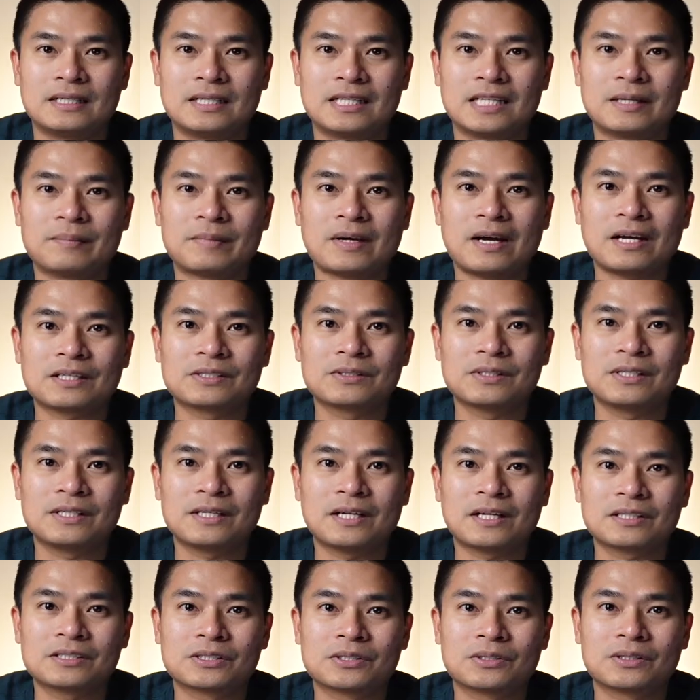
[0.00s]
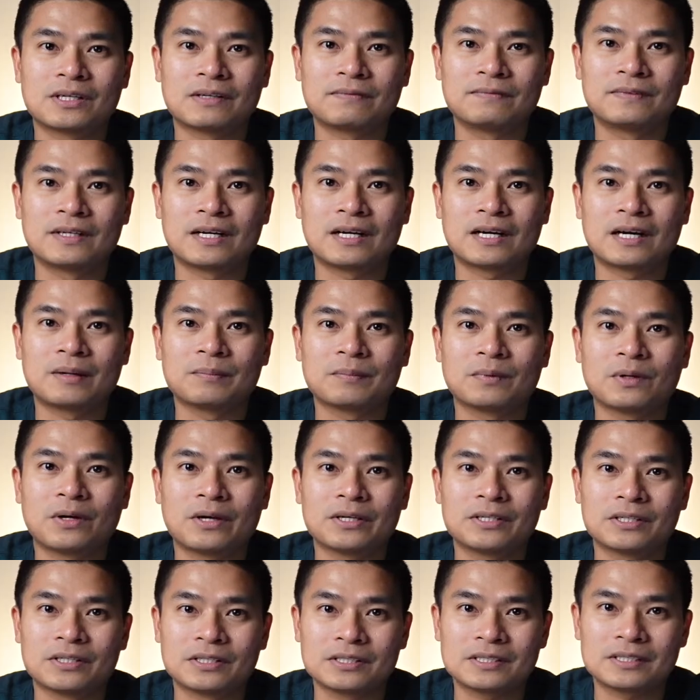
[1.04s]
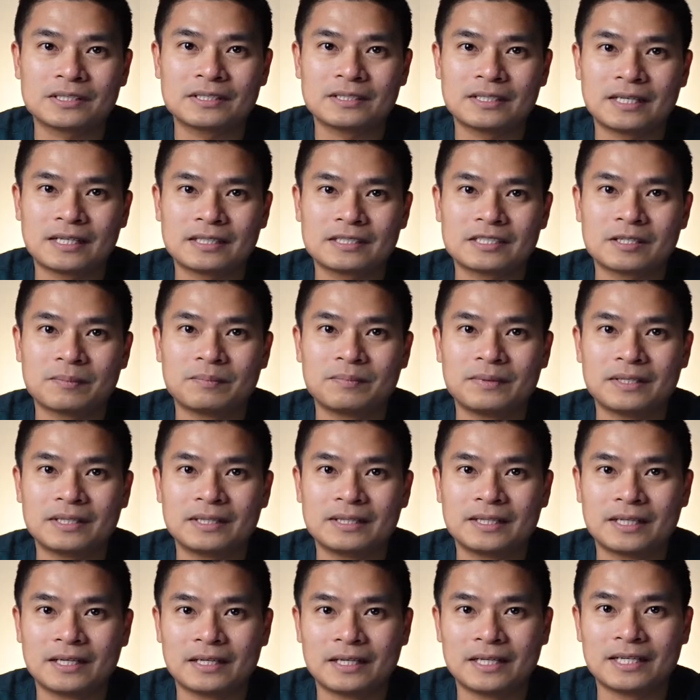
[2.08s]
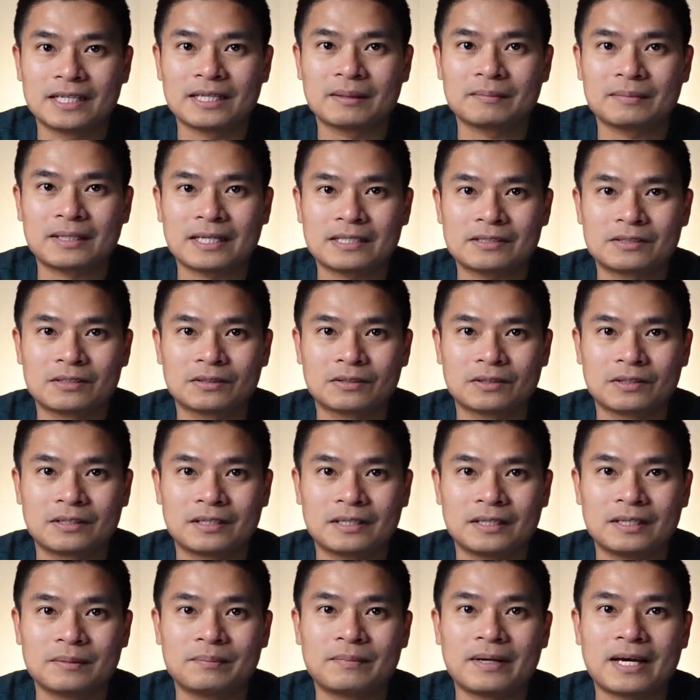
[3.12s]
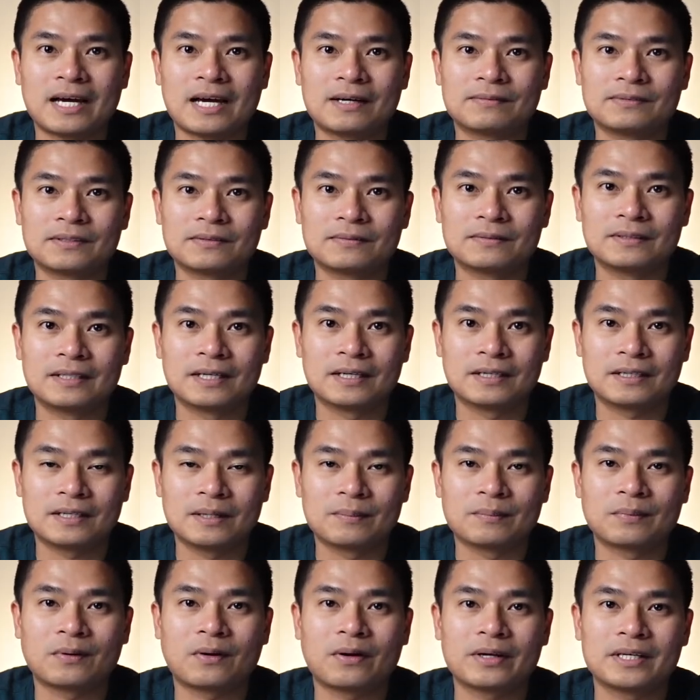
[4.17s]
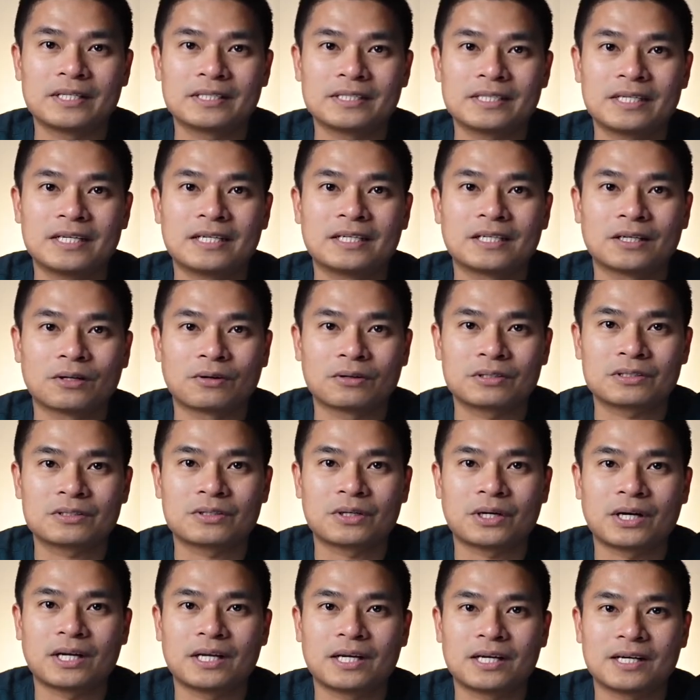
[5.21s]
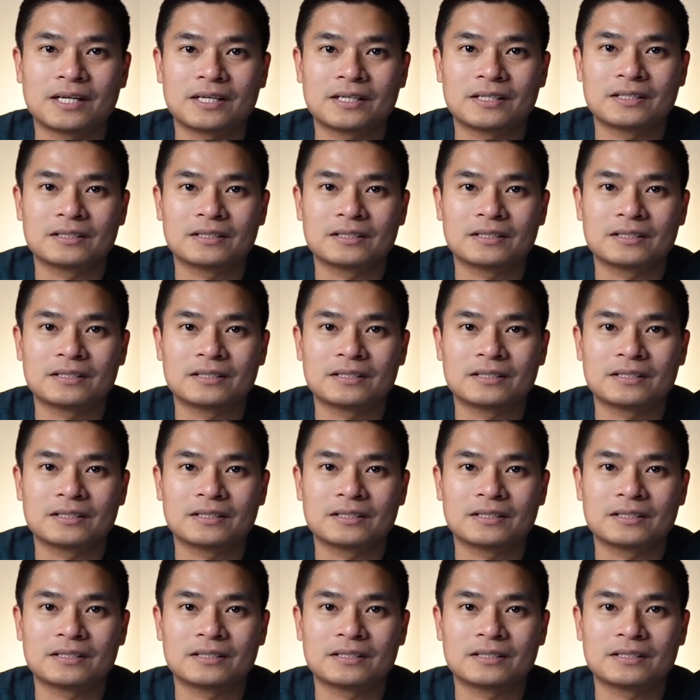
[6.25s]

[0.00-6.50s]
And I'm actually not sure if there are employers that submit their income tax return in behalf of their employees here in Australia.